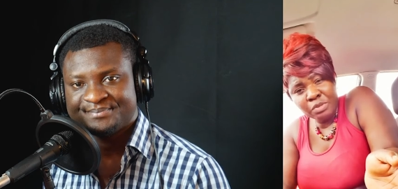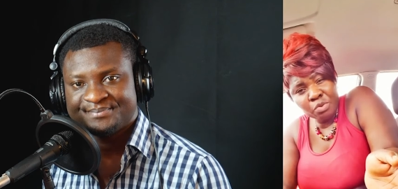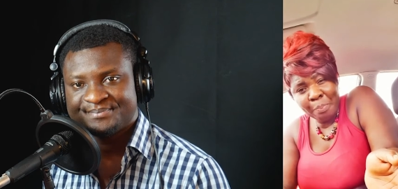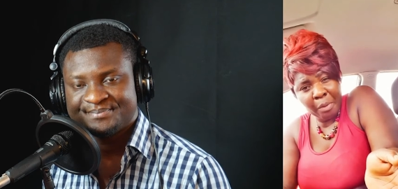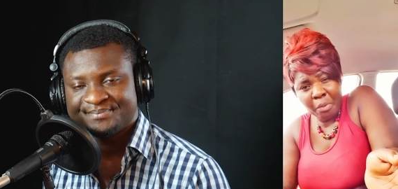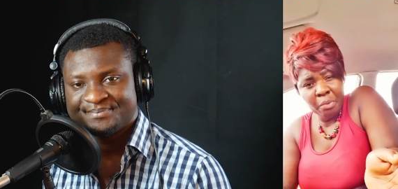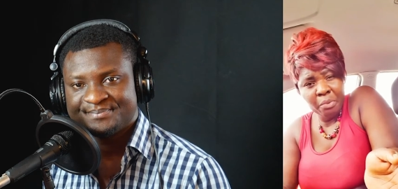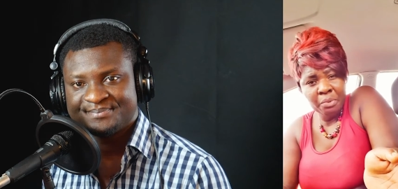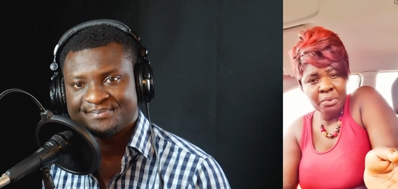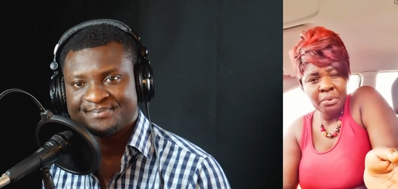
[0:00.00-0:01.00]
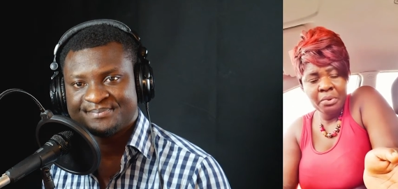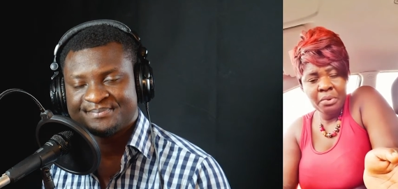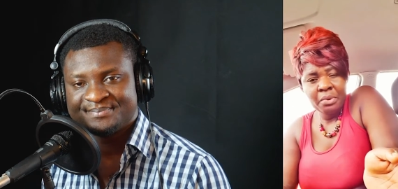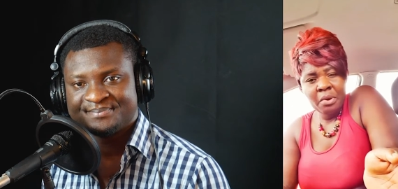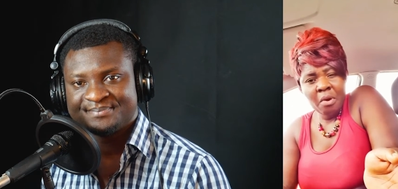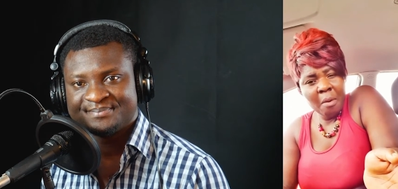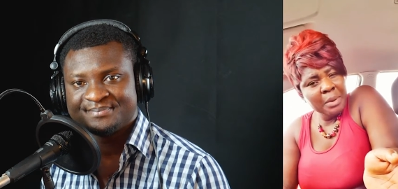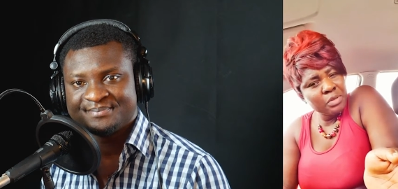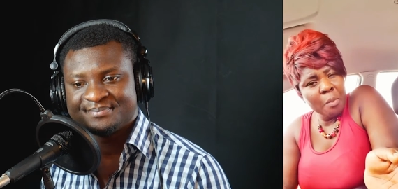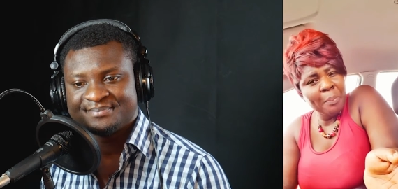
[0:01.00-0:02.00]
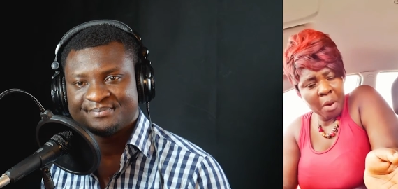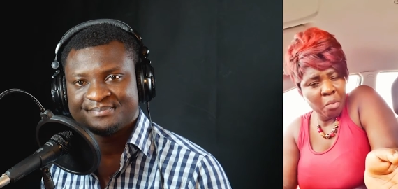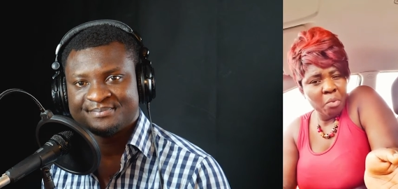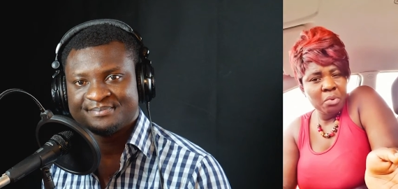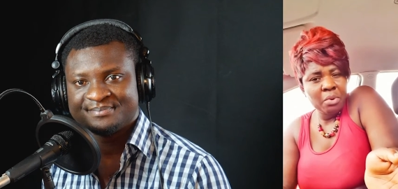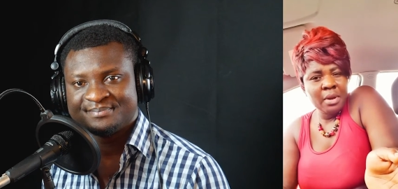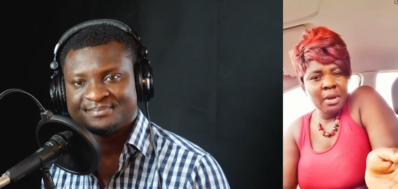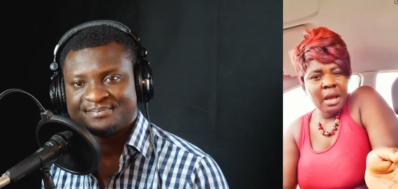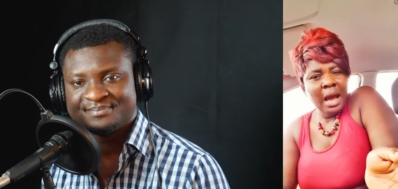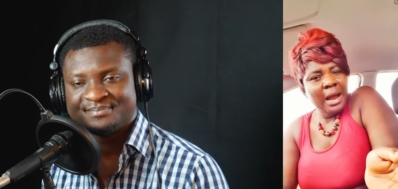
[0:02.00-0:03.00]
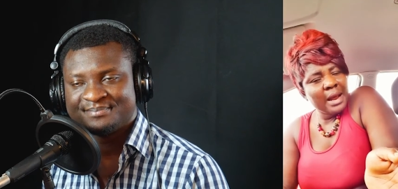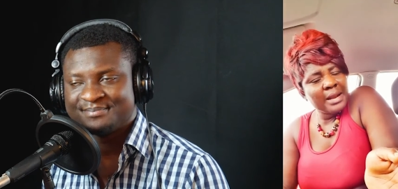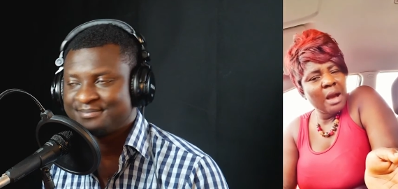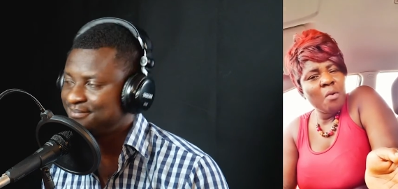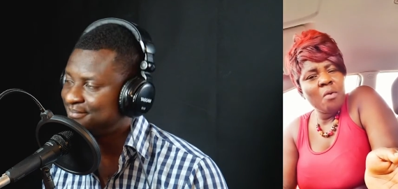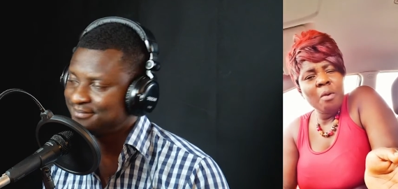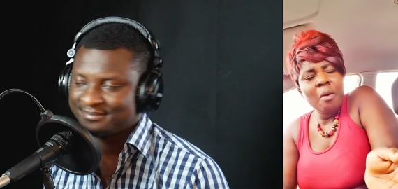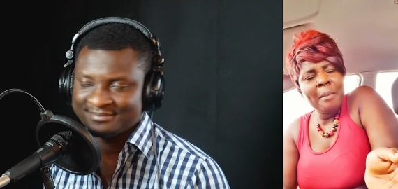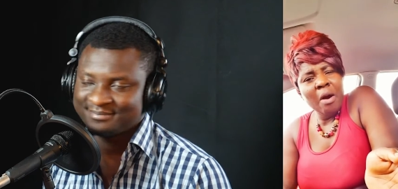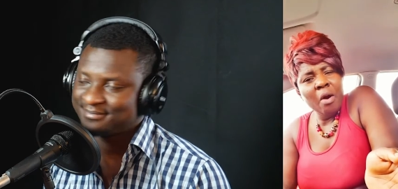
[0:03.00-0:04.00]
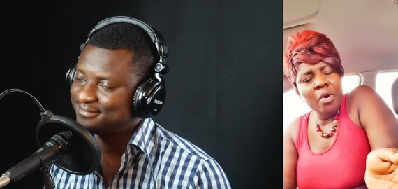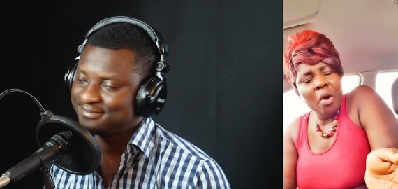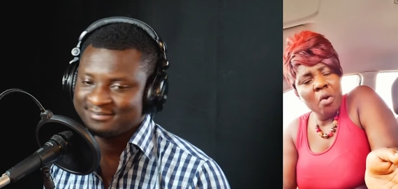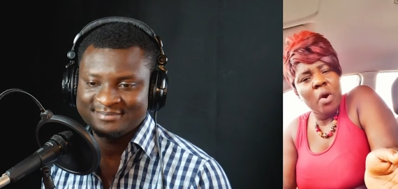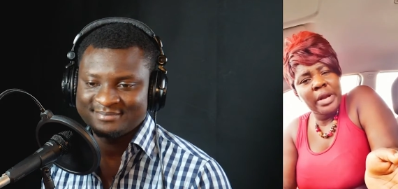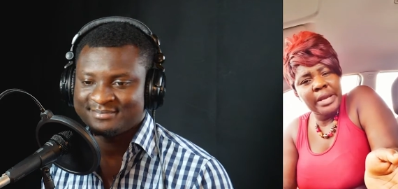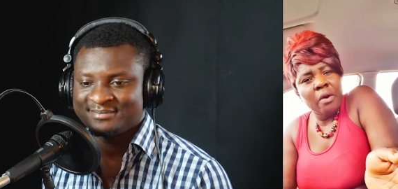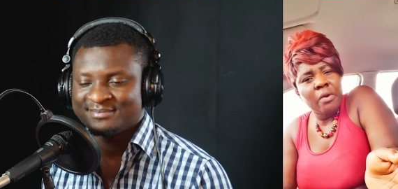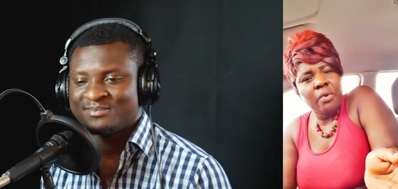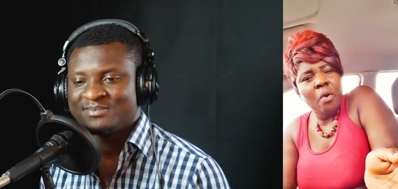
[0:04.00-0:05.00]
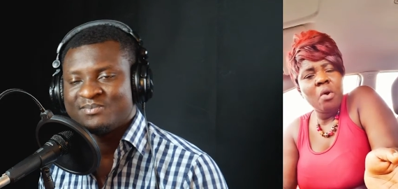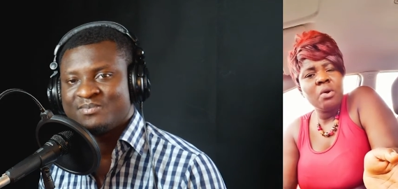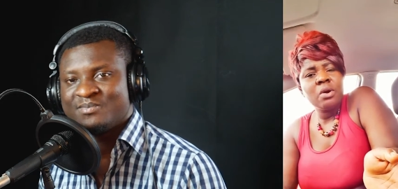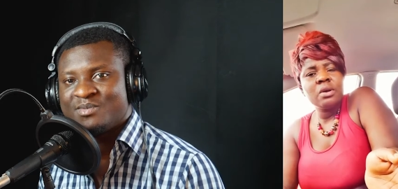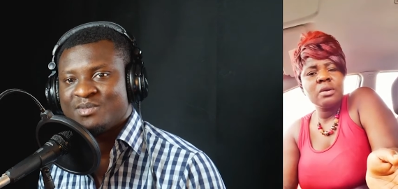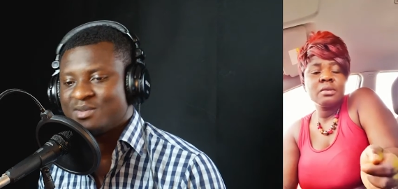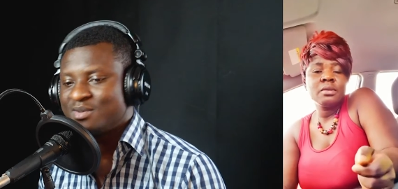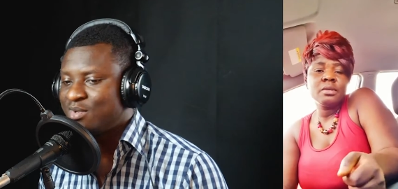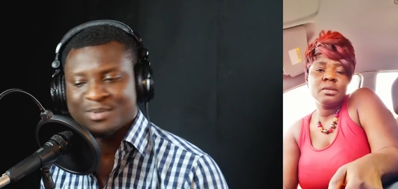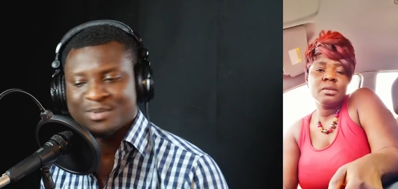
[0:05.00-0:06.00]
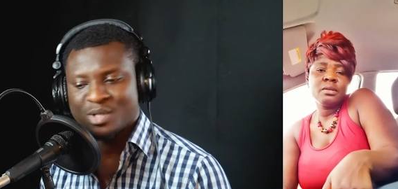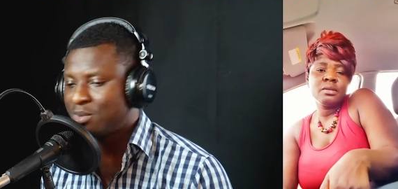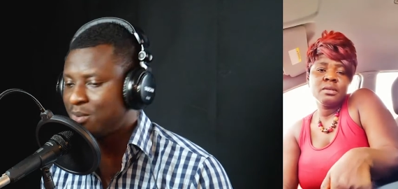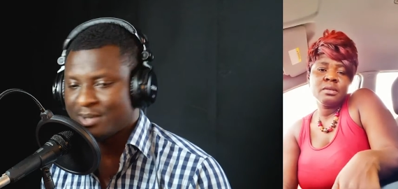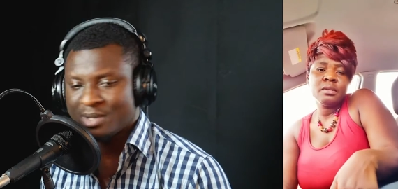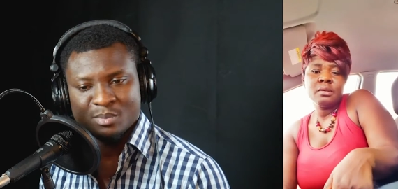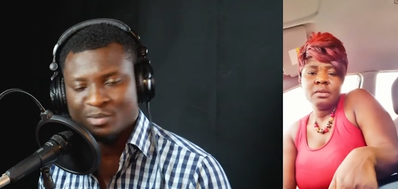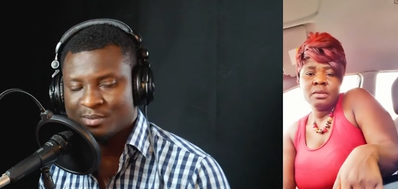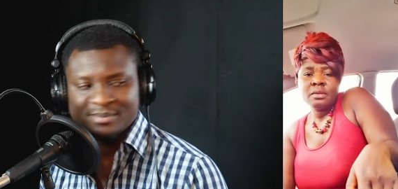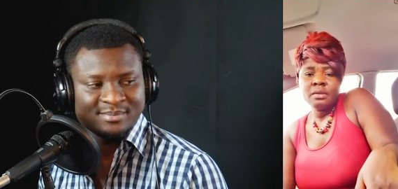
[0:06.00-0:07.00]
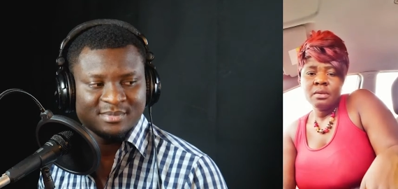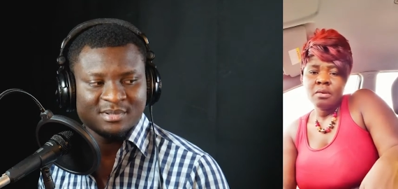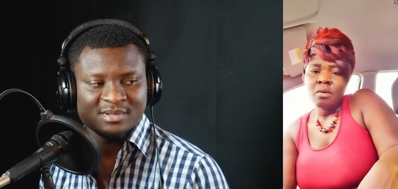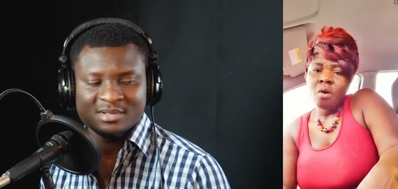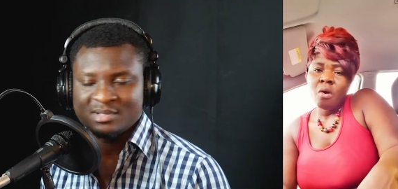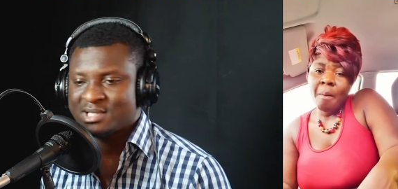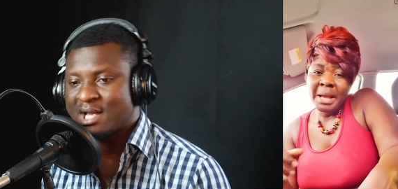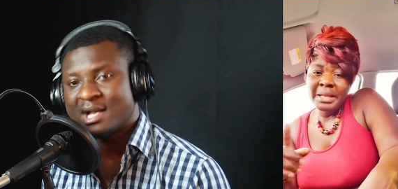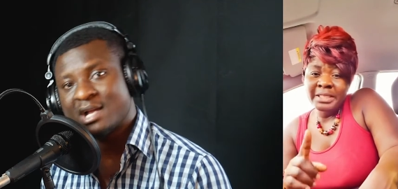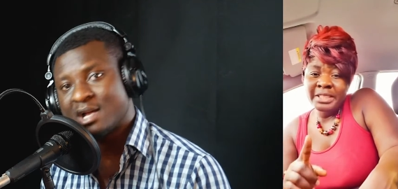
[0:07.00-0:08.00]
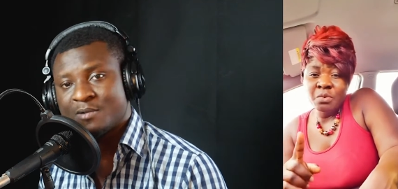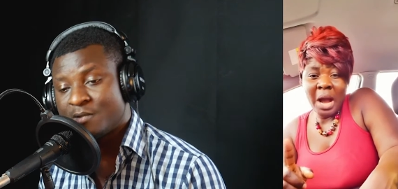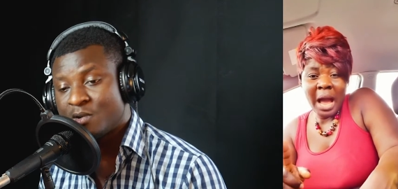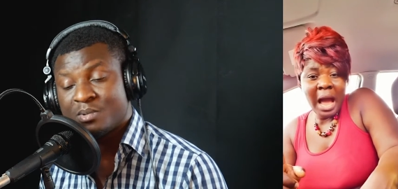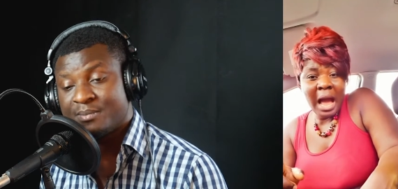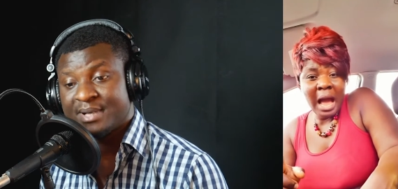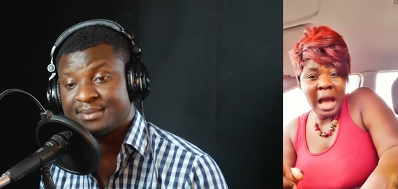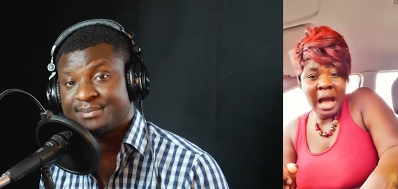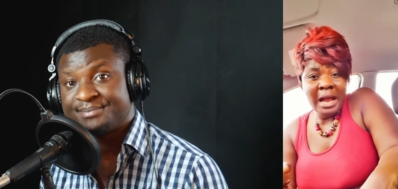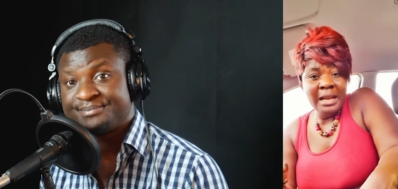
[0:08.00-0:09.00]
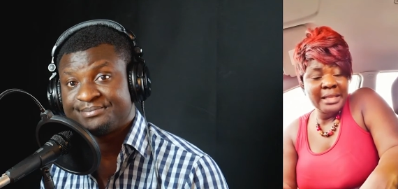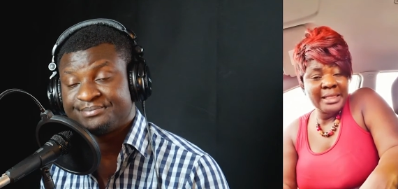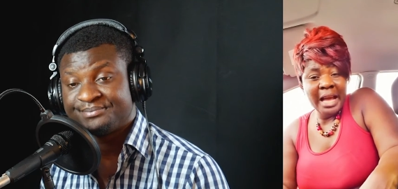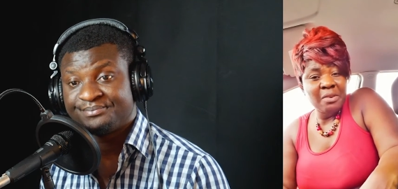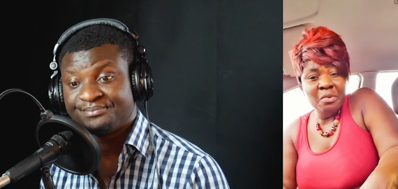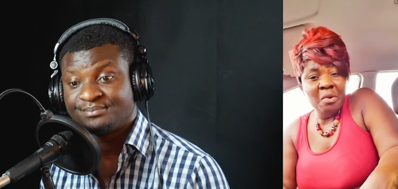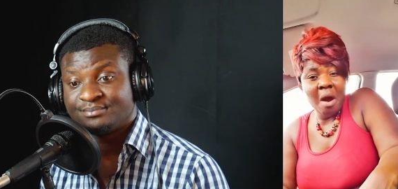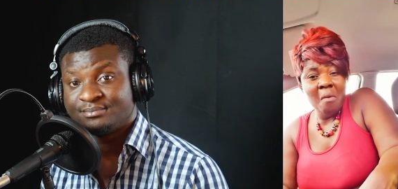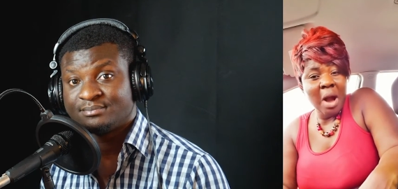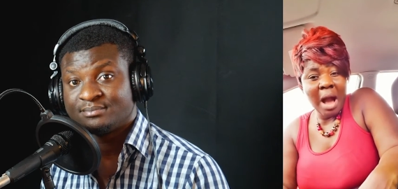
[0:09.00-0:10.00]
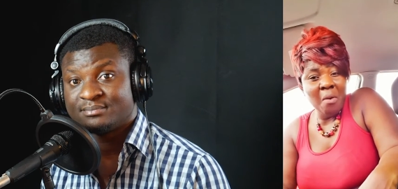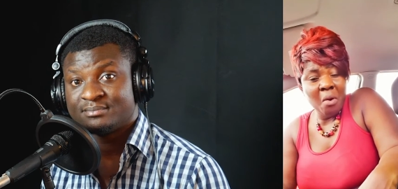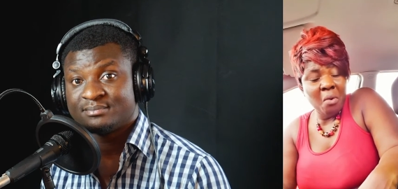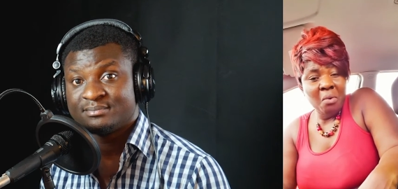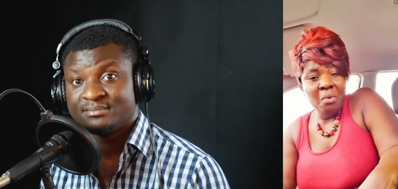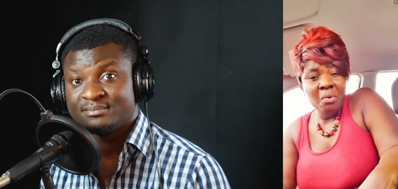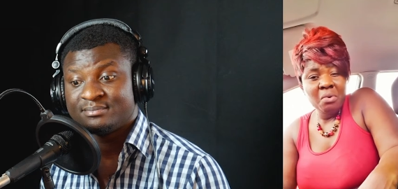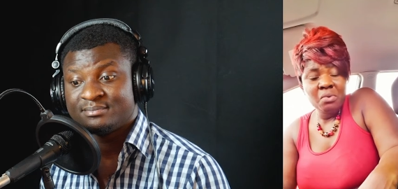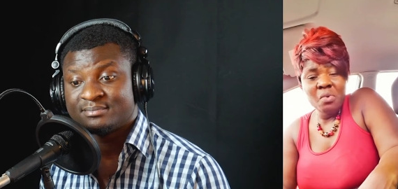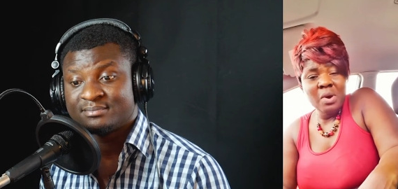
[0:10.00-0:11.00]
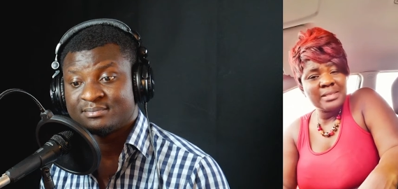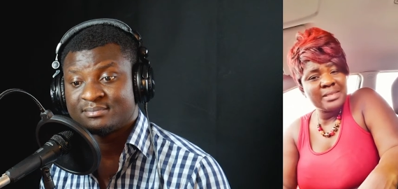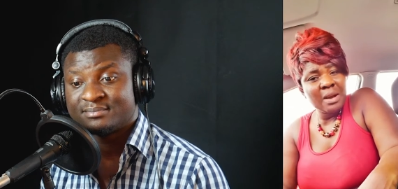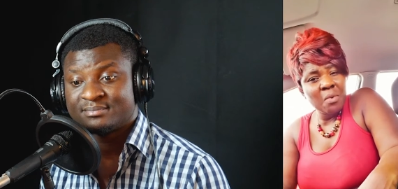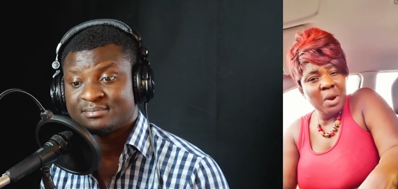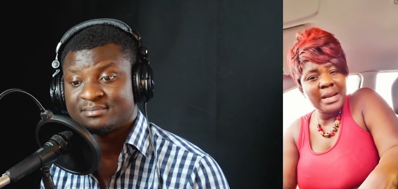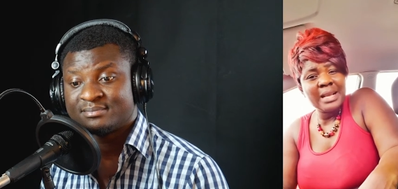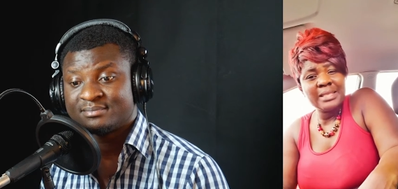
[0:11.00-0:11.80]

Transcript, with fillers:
Speaker 1: be super. Or be super. I don't know who or don't call your door.
Speaker 2: I
Speaker 1: must
Speaker 2: have one pair more.
Speaker 1: So I can't let her know. Oh, wow. No, I say what